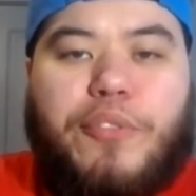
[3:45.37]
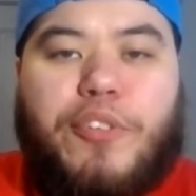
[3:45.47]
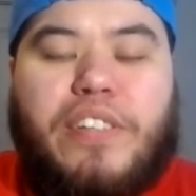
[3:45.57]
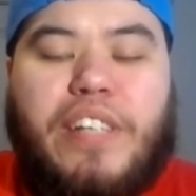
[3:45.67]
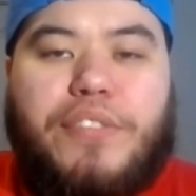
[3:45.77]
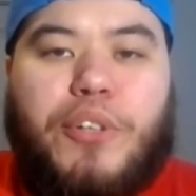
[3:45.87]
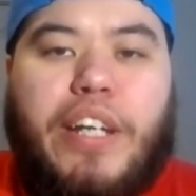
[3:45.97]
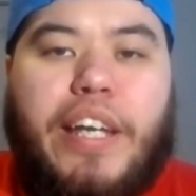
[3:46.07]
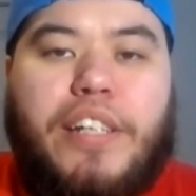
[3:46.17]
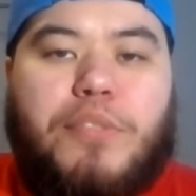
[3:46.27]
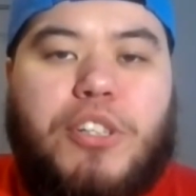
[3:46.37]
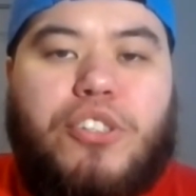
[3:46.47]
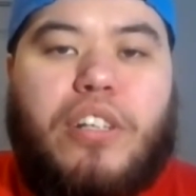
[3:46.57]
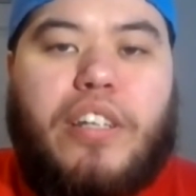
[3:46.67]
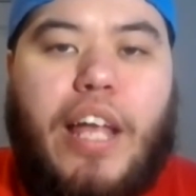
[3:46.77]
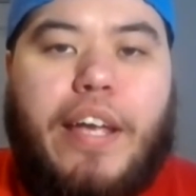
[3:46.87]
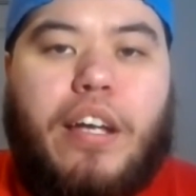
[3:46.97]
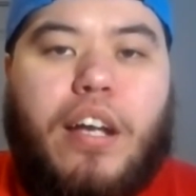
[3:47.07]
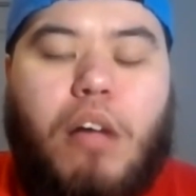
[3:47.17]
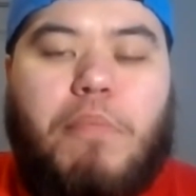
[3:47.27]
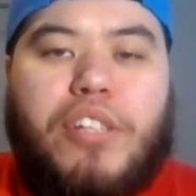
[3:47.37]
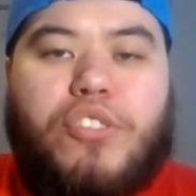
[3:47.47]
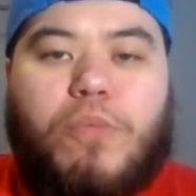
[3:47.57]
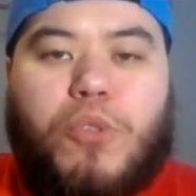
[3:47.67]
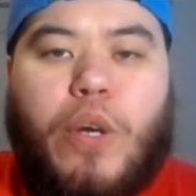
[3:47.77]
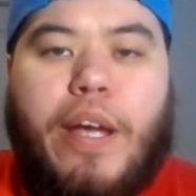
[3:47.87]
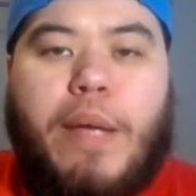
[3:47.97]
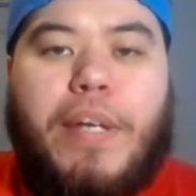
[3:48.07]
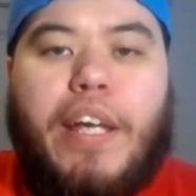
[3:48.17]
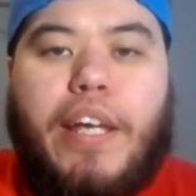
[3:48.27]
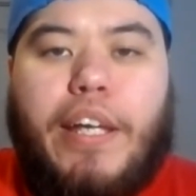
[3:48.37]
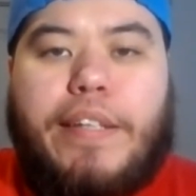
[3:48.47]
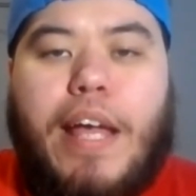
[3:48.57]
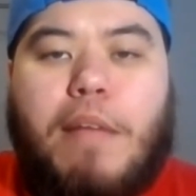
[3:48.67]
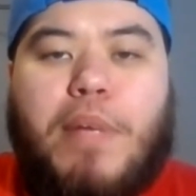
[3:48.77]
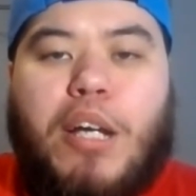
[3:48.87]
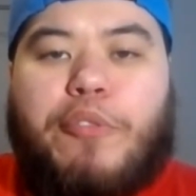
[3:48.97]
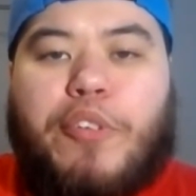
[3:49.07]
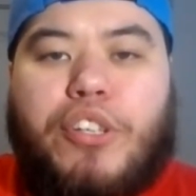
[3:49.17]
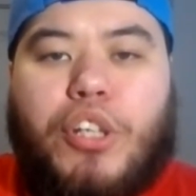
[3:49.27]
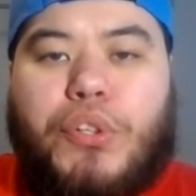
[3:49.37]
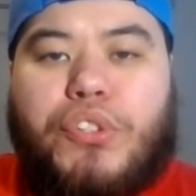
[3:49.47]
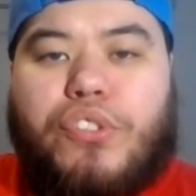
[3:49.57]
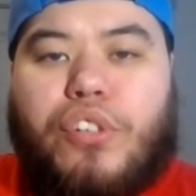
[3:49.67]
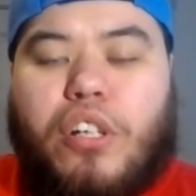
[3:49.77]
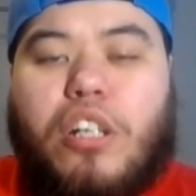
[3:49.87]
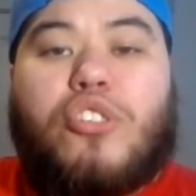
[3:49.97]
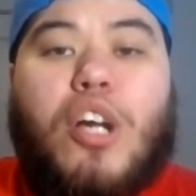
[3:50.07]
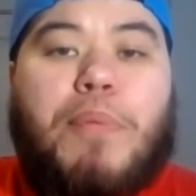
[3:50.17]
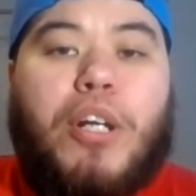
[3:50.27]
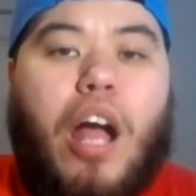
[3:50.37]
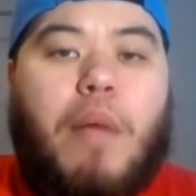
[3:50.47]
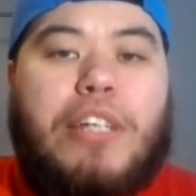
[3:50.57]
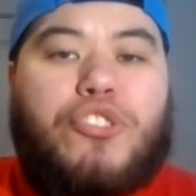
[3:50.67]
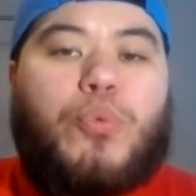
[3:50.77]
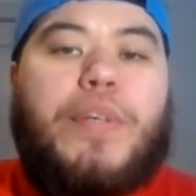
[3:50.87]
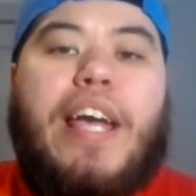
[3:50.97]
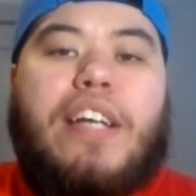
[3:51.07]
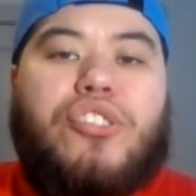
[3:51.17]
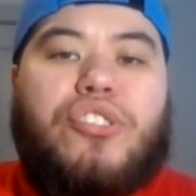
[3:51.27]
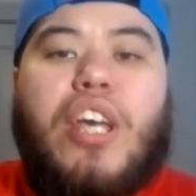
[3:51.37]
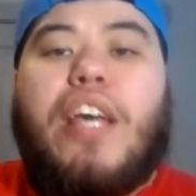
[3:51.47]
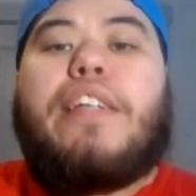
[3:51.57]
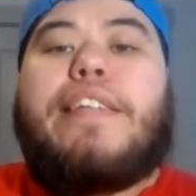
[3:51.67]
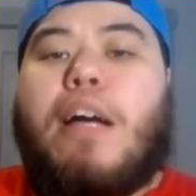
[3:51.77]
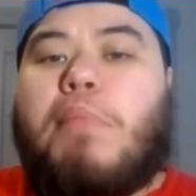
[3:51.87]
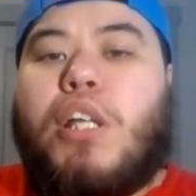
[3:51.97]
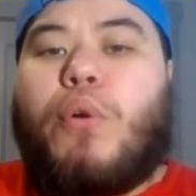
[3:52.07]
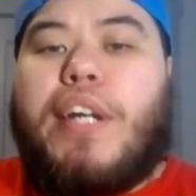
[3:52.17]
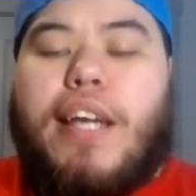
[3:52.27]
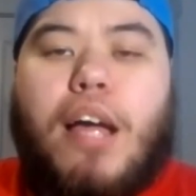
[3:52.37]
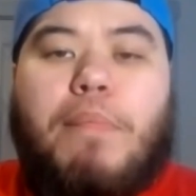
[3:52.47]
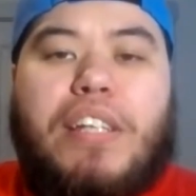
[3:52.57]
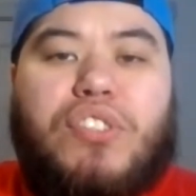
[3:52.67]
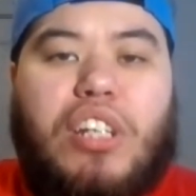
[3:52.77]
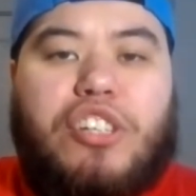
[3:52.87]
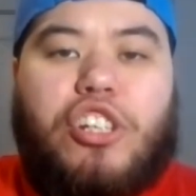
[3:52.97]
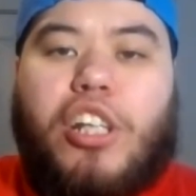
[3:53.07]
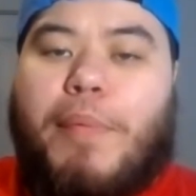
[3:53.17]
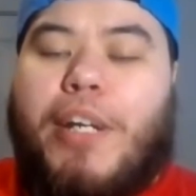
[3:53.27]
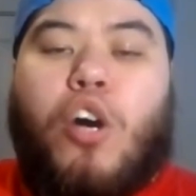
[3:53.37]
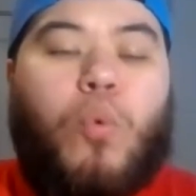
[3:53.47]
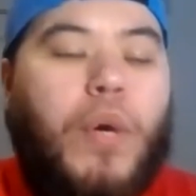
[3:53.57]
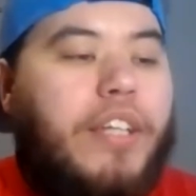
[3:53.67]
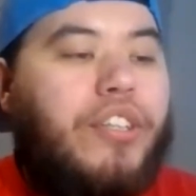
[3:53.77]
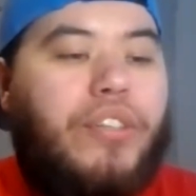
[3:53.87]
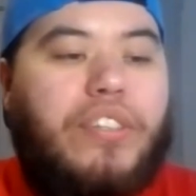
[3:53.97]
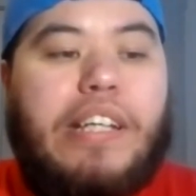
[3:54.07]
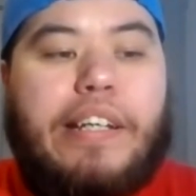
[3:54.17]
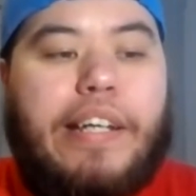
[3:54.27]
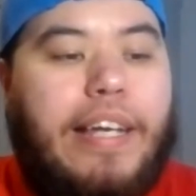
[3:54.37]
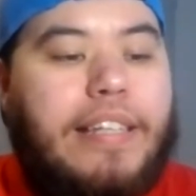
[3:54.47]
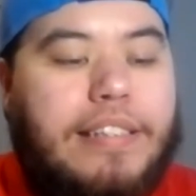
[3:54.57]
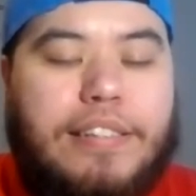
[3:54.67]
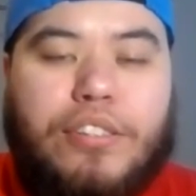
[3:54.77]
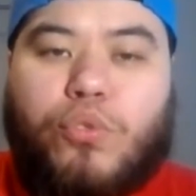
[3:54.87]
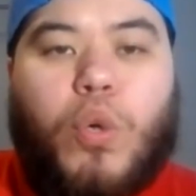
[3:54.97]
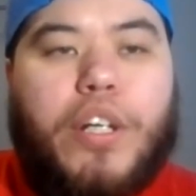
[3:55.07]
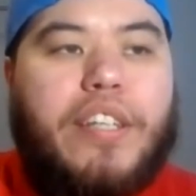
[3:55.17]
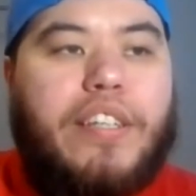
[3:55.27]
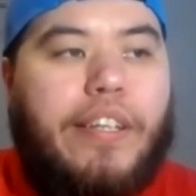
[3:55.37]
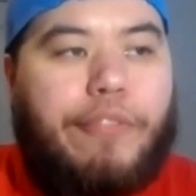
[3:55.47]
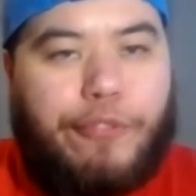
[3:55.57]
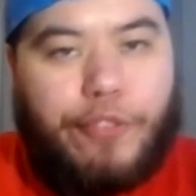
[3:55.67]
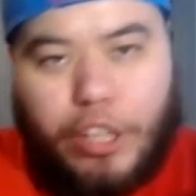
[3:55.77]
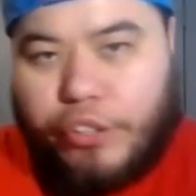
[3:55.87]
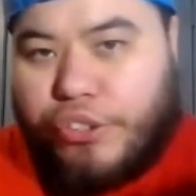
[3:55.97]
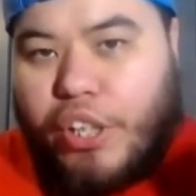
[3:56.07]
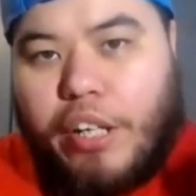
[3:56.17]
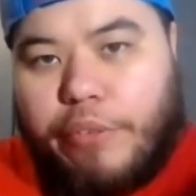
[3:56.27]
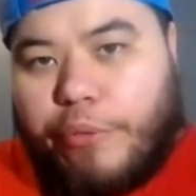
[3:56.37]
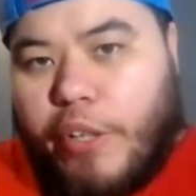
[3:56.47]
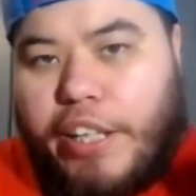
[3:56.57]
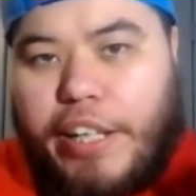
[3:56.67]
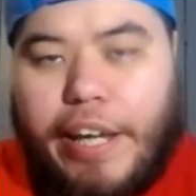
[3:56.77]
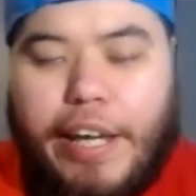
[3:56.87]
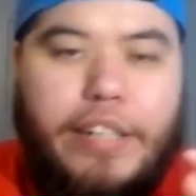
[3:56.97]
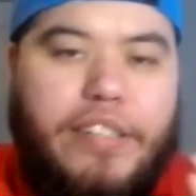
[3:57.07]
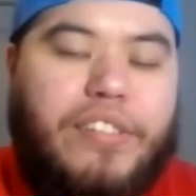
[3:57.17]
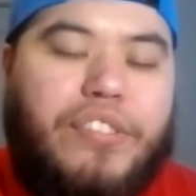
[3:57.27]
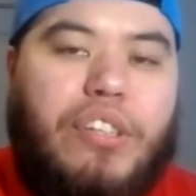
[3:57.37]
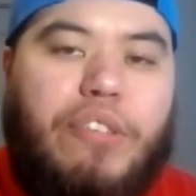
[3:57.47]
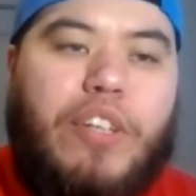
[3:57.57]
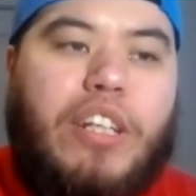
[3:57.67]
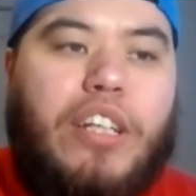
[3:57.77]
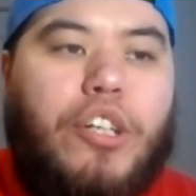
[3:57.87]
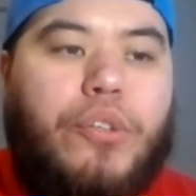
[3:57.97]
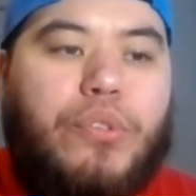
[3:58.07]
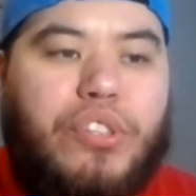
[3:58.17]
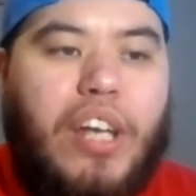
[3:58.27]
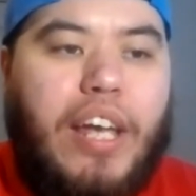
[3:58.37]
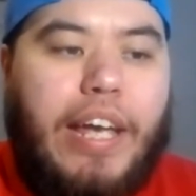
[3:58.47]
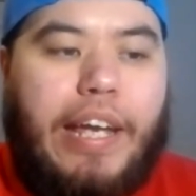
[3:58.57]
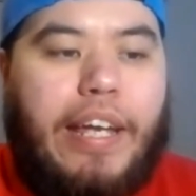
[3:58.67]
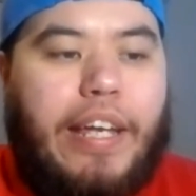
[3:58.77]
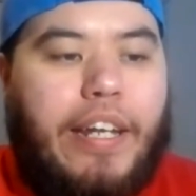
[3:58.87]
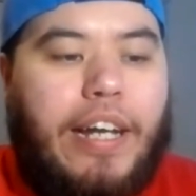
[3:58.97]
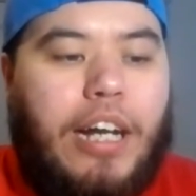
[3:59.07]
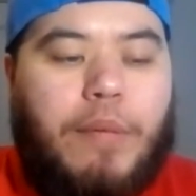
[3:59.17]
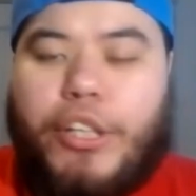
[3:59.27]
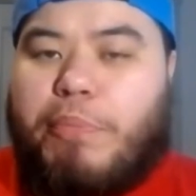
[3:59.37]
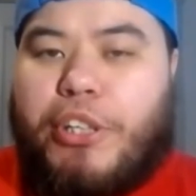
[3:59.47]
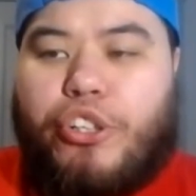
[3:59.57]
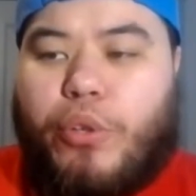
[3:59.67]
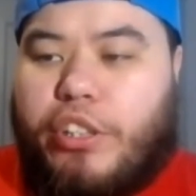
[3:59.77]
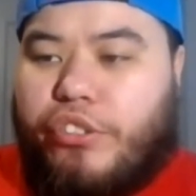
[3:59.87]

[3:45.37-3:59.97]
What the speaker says: for today's video, guys. Make sure to like, comment, subscribe, hit that bell for the notice to turn on. Drop your comments or reactions down below in the comment section. Let me know, what do you think, guys? This is one of the first free agency videos, and I'm going to be doing